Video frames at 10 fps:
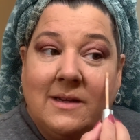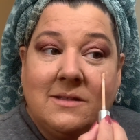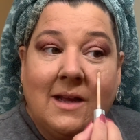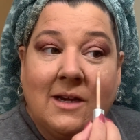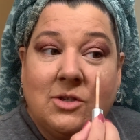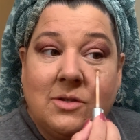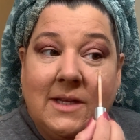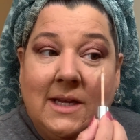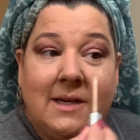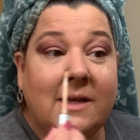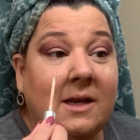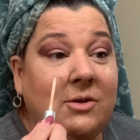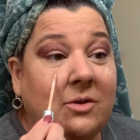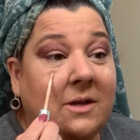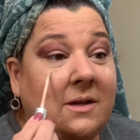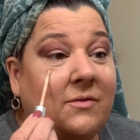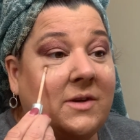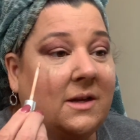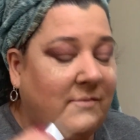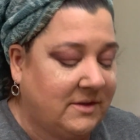is actually hitting, and you can
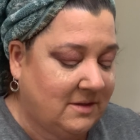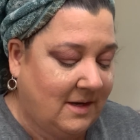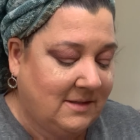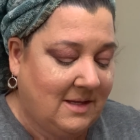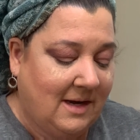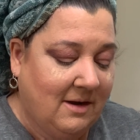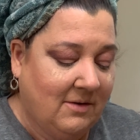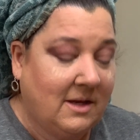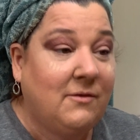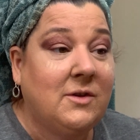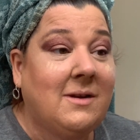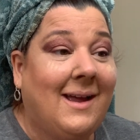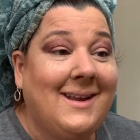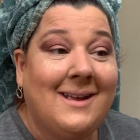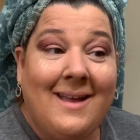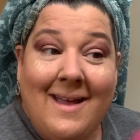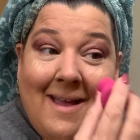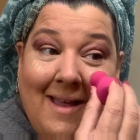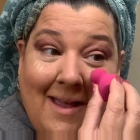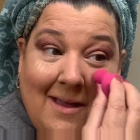even emphasize that area if you'd like.
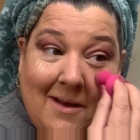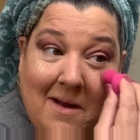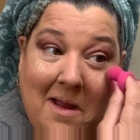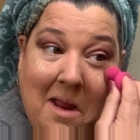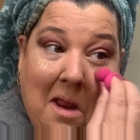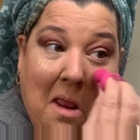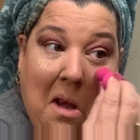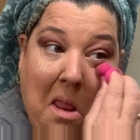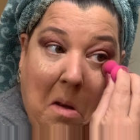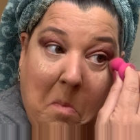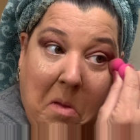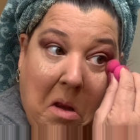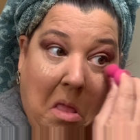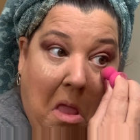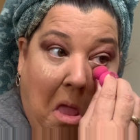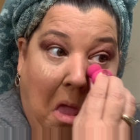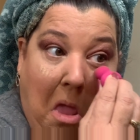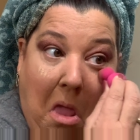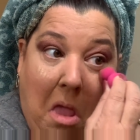All right, a little bit of that.